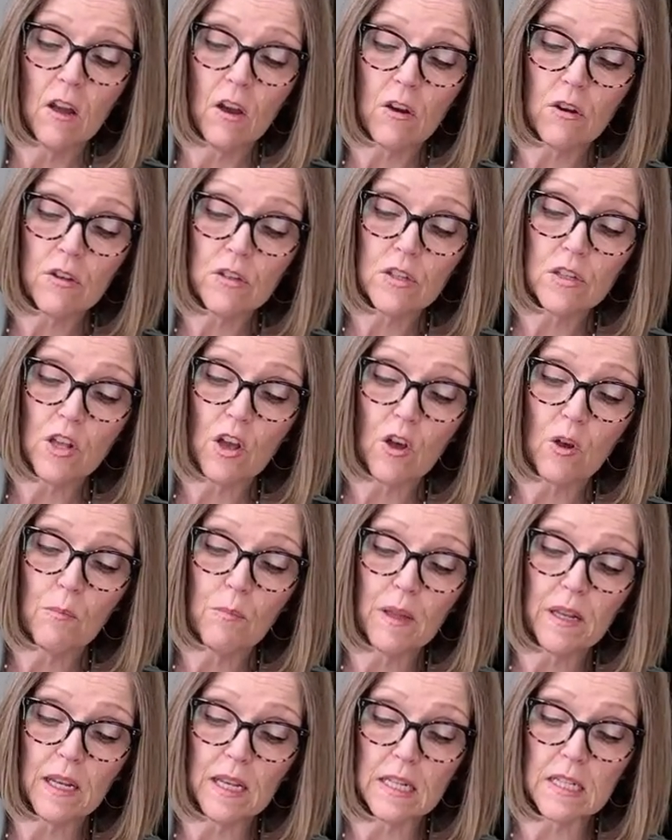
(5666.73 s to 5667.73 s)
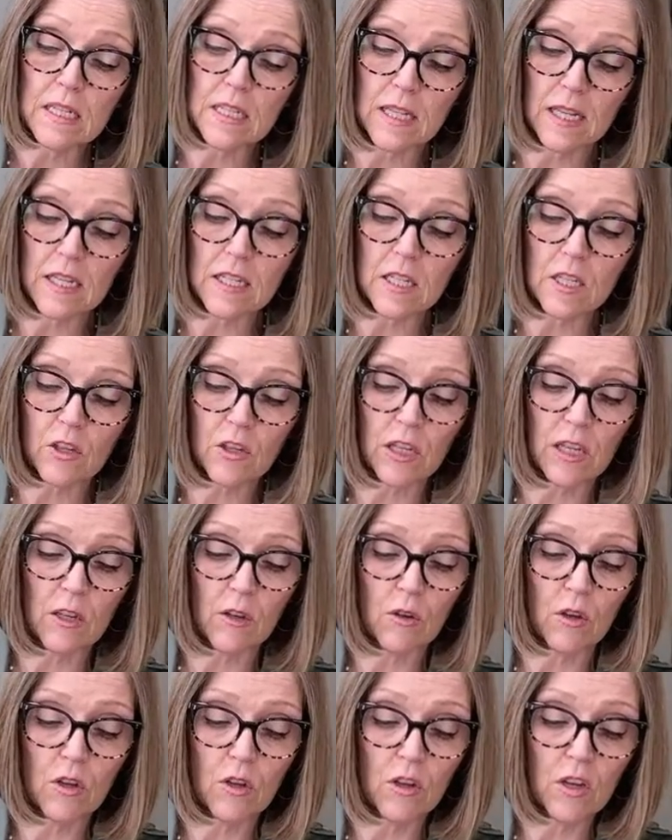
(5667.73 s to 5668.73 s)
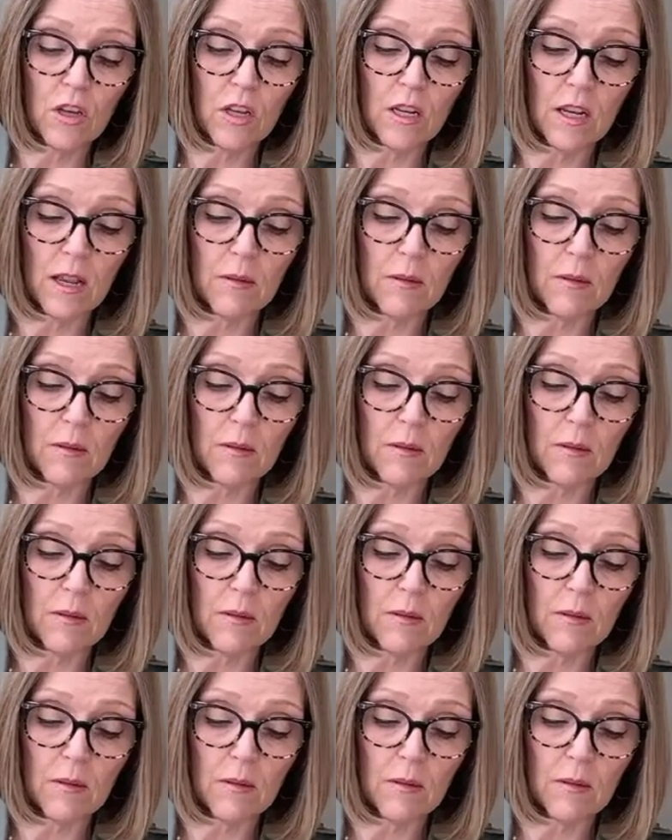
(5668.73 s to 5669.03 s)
or so, but it's looking good.